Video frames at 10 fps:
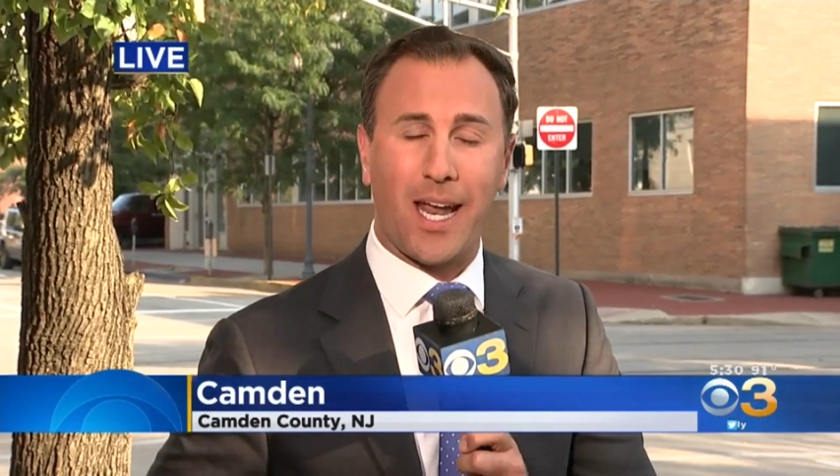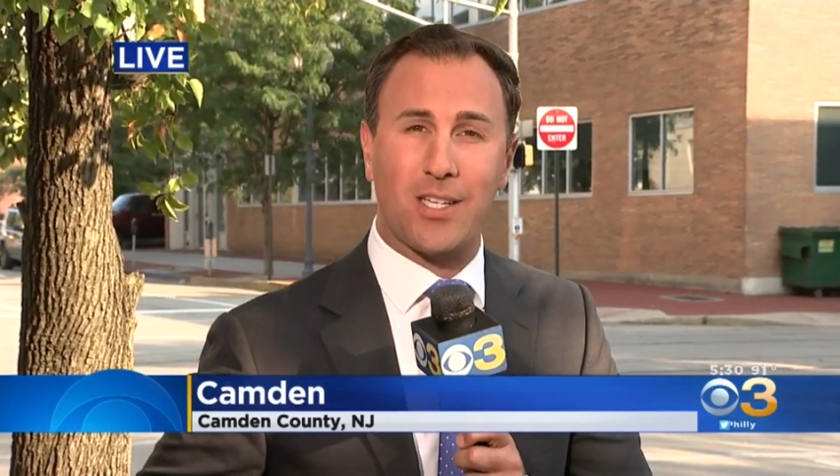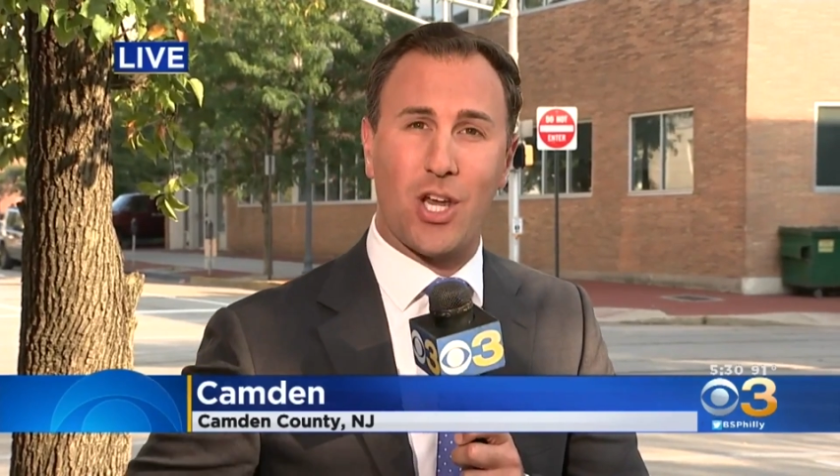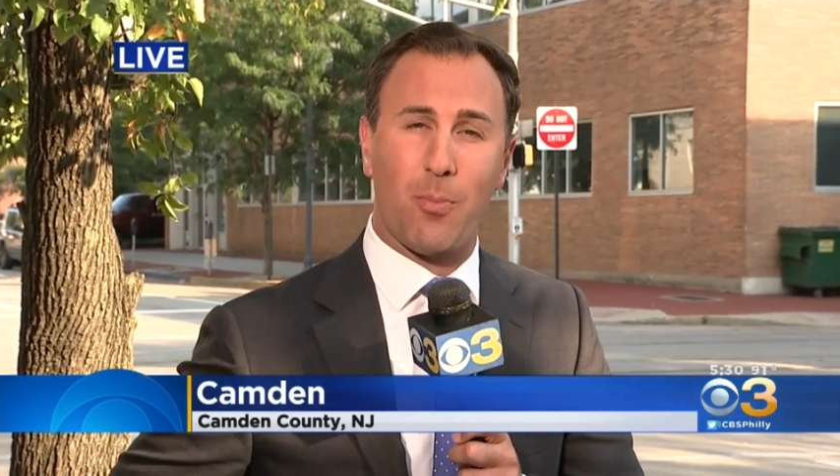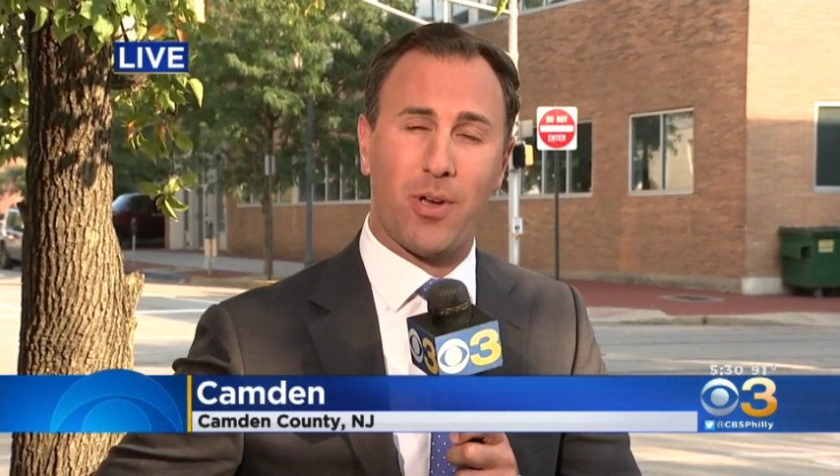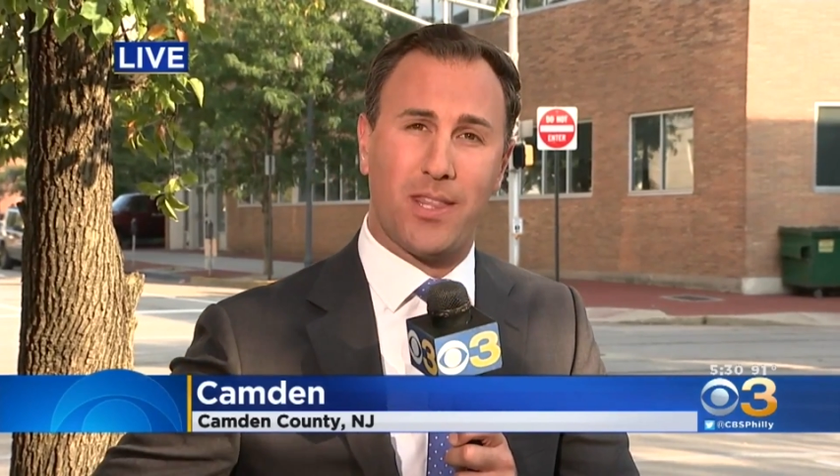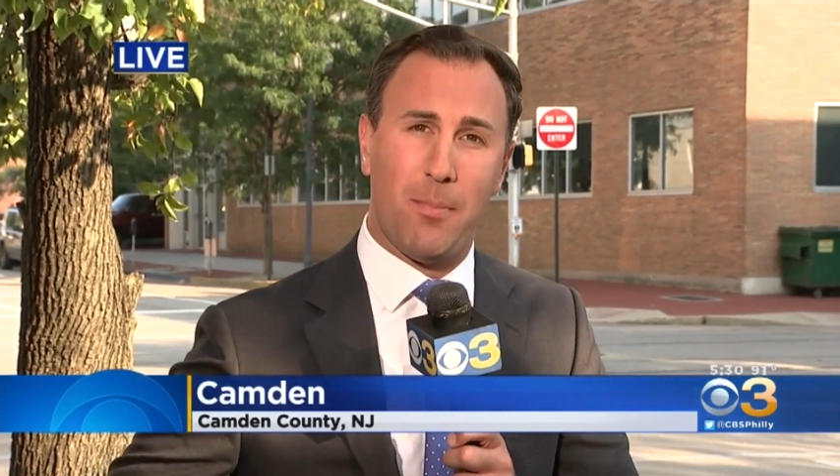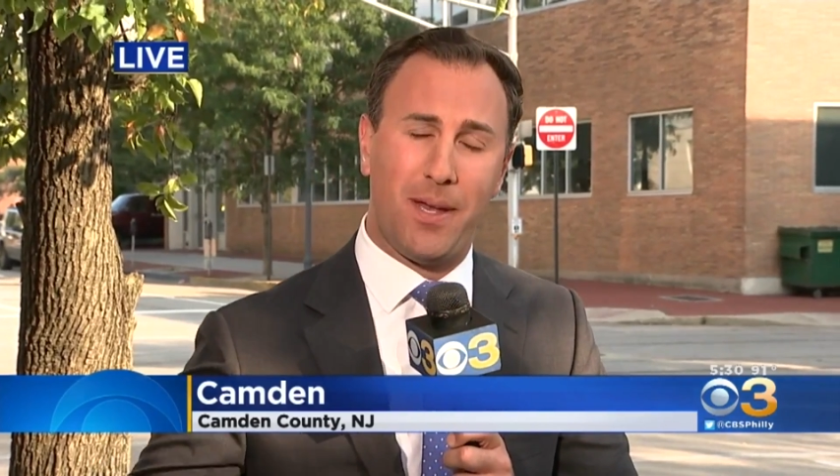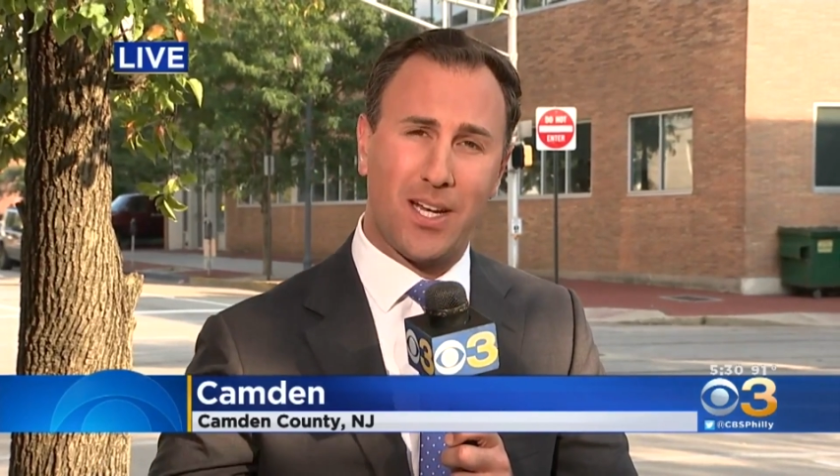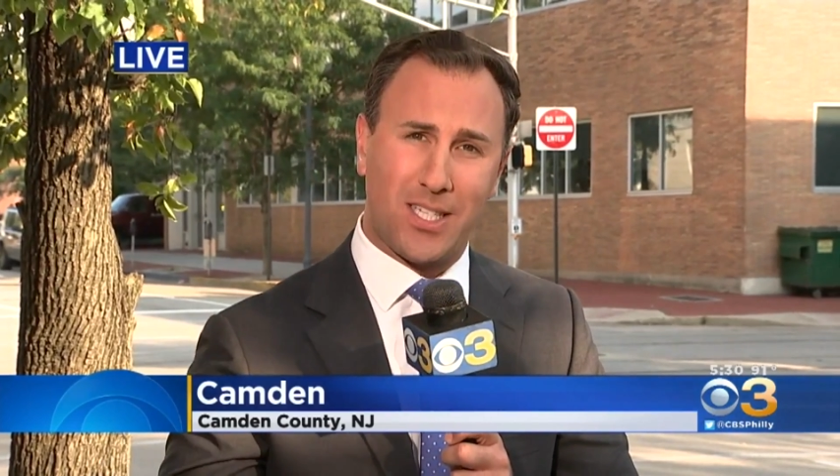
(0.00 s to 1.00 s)
catch up with
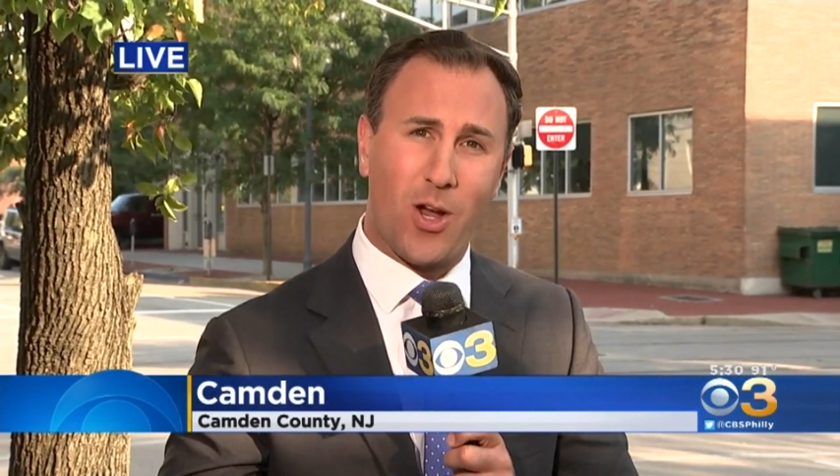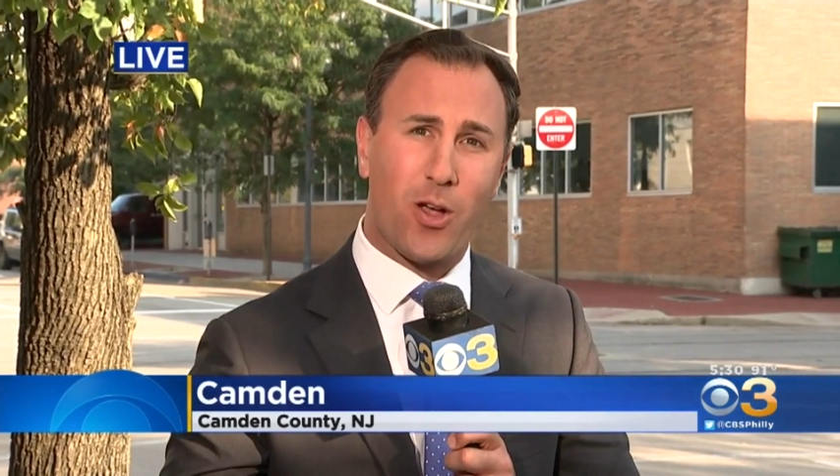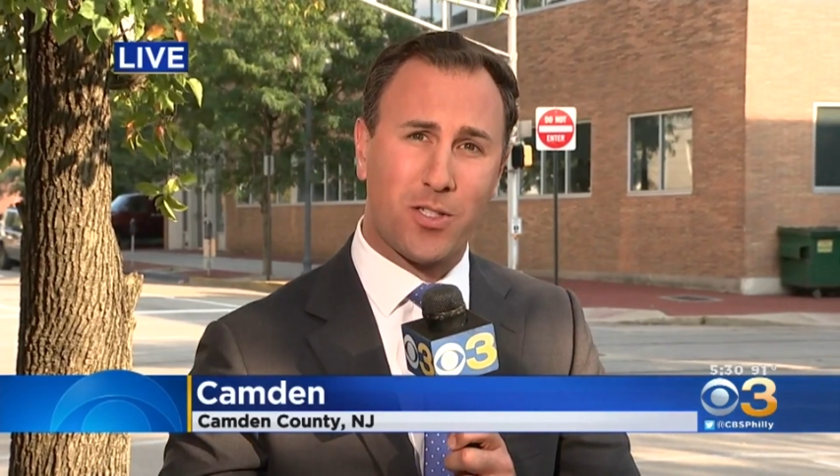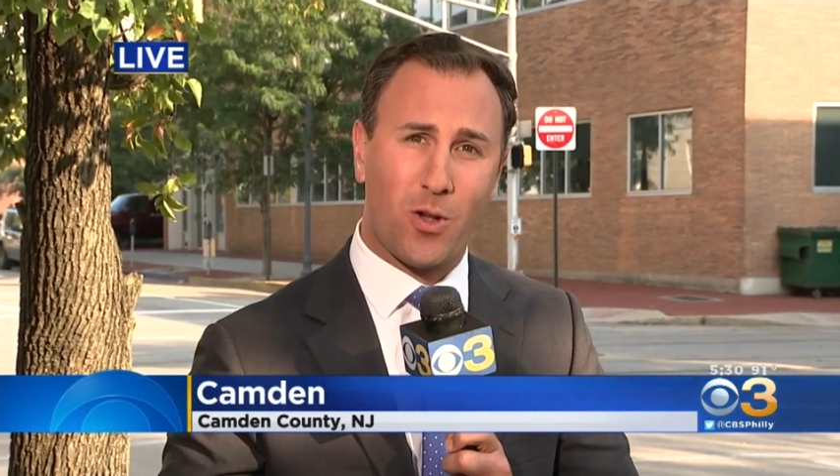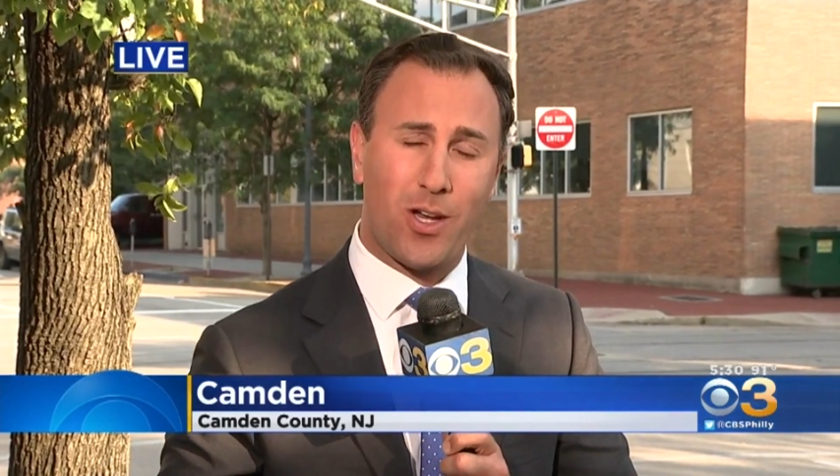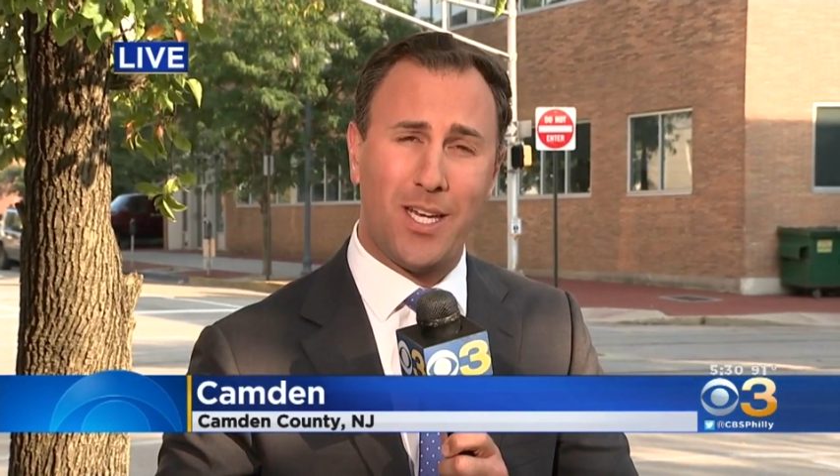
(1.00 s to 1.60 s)
them because he also